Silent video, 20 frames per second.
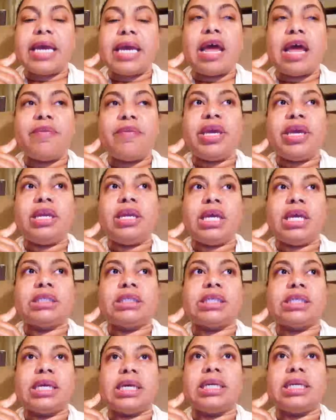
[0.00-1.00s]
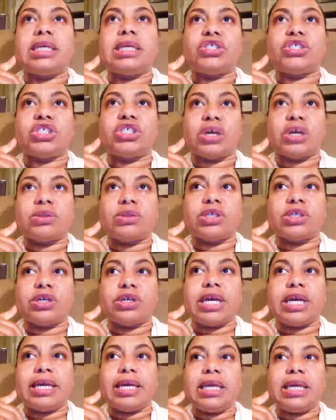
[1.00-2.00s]
mean, it is shelter
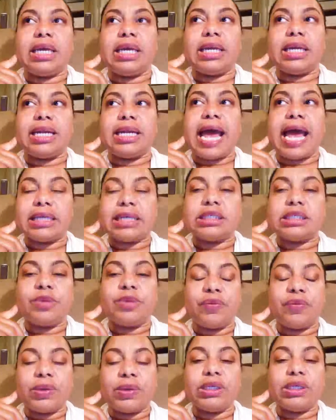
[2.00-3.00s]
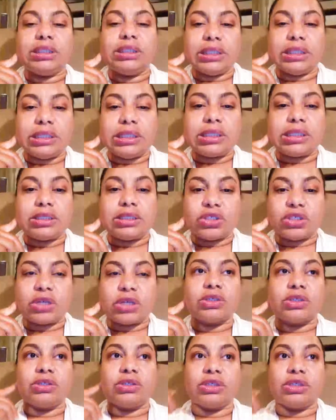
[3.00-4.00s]
and it has to be really decent shelter.
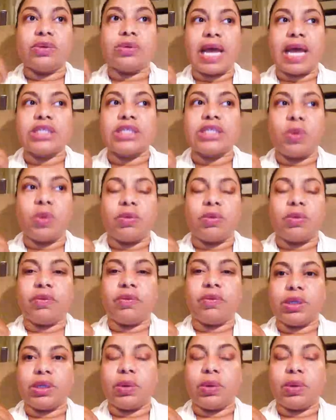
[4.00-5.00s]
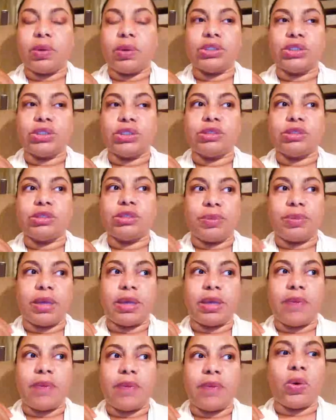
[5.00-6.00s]
And so that's what we really want to do is be
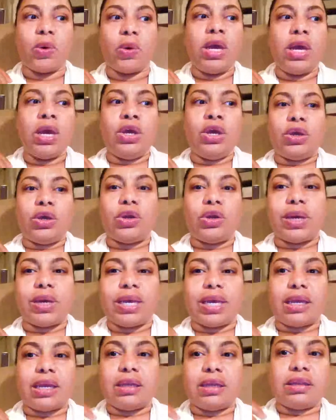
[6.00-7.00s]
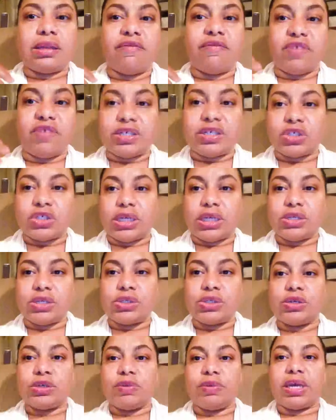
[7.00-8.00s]
able, again, the vision is to
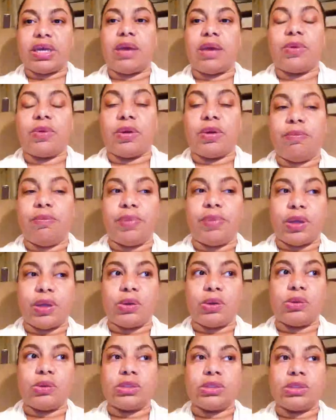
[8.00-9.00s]
be able to build,